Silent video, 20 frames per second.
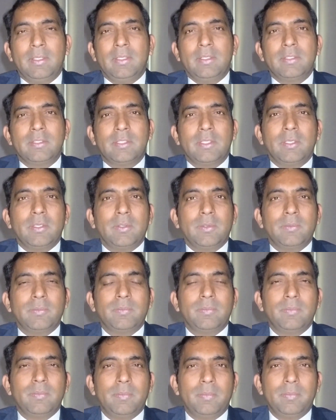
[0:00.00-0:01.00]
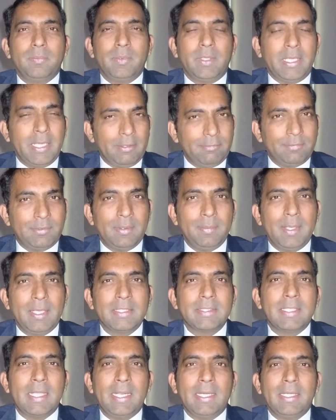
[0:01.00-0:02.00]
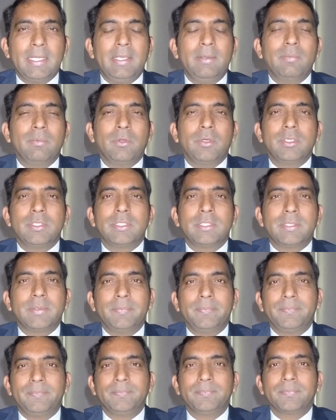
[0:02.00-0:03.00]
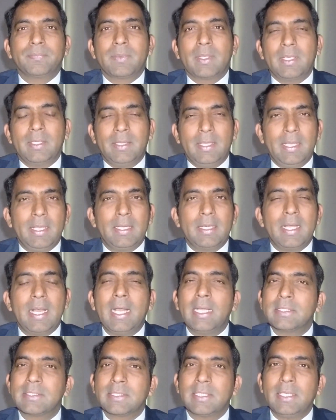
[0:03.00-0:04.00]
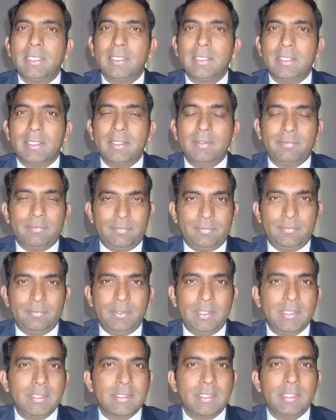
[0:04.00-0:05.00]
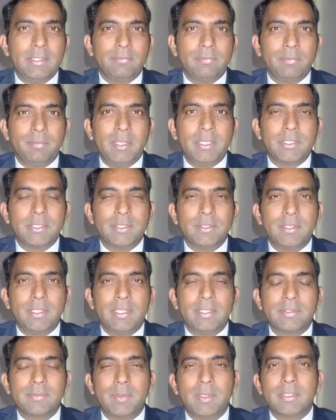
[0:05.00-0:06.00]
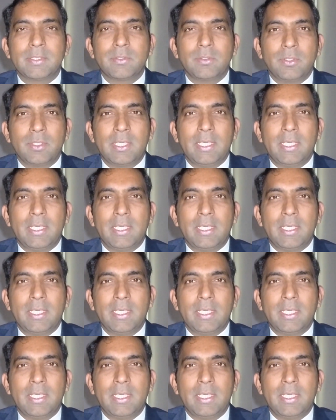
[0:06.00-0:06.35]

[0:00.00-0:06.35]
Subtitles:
So give them exactly what They are asking if there is an information request, not